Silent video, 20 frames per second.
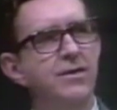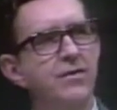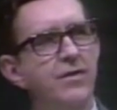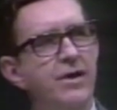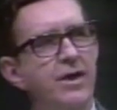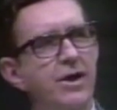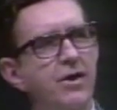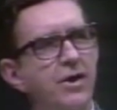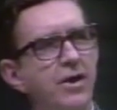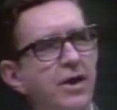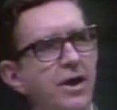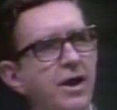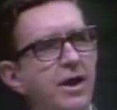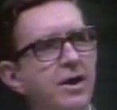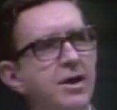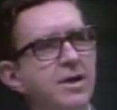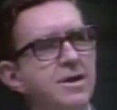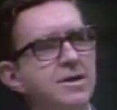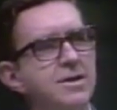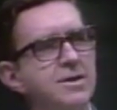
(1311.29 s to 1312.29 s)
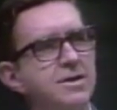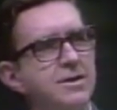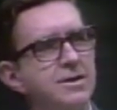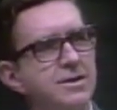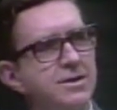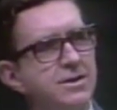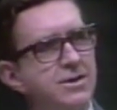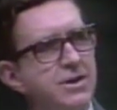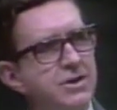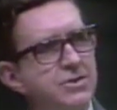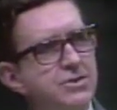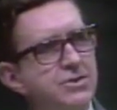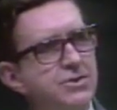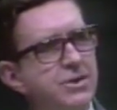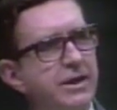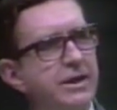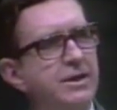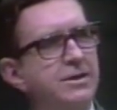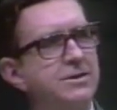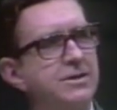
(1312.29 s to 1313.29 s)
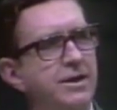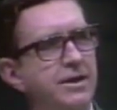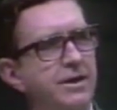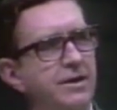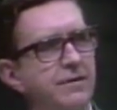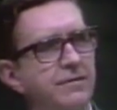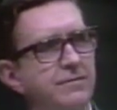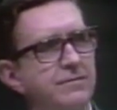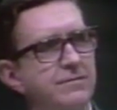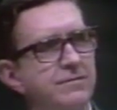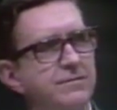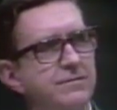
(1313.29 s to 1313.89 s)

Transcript: there are distinctive,